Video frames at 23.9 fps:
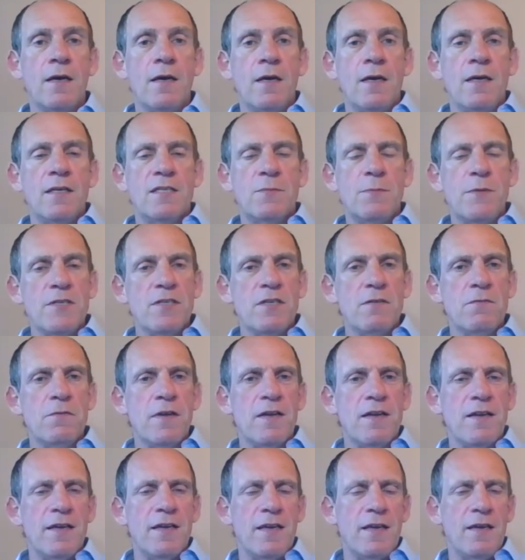
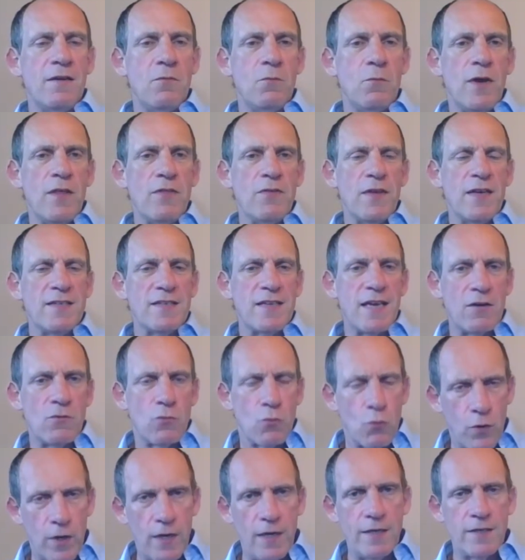Specifically, when things get
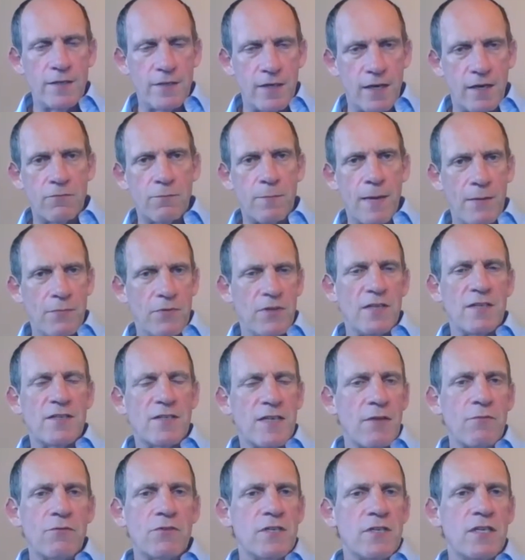really tough, back in the
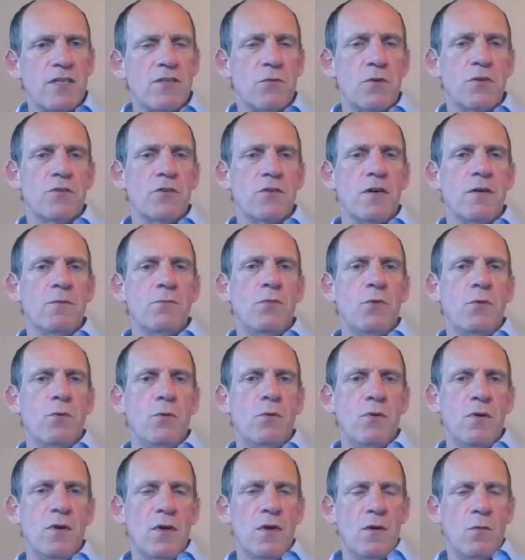70s, for
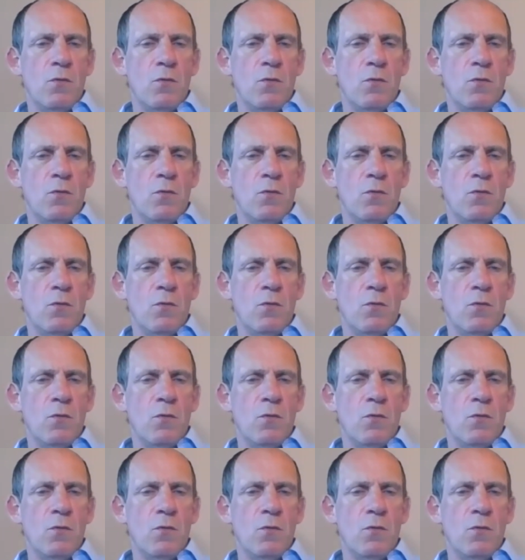example,